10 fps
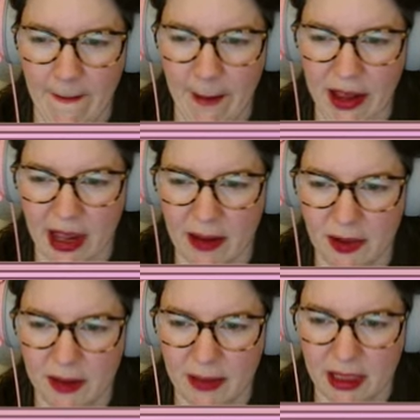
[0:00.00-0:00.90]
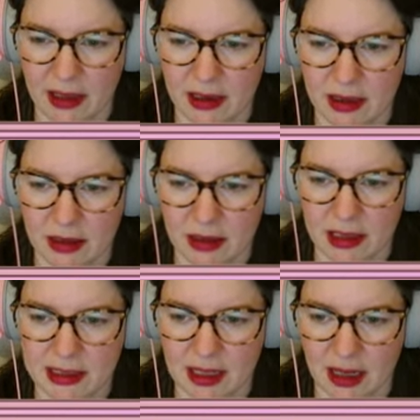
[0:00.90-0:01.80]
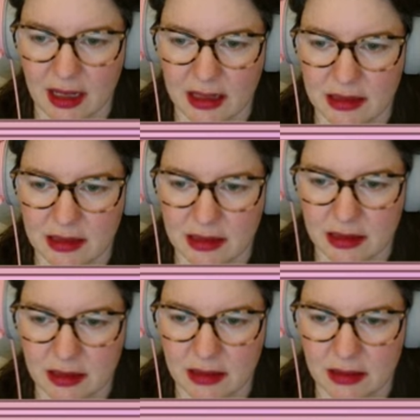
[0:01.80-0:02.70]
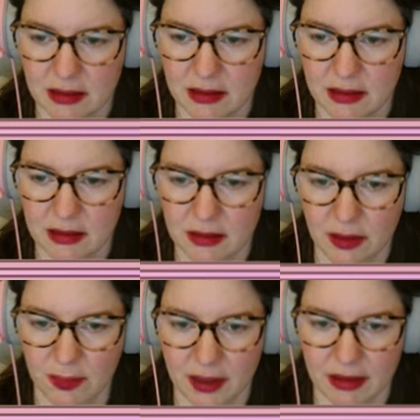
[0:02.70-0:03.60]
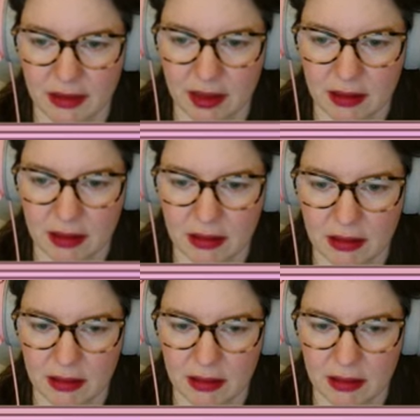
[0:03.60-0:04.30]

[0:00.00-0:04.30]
Okay, I'm gonna pick these guys up, I think.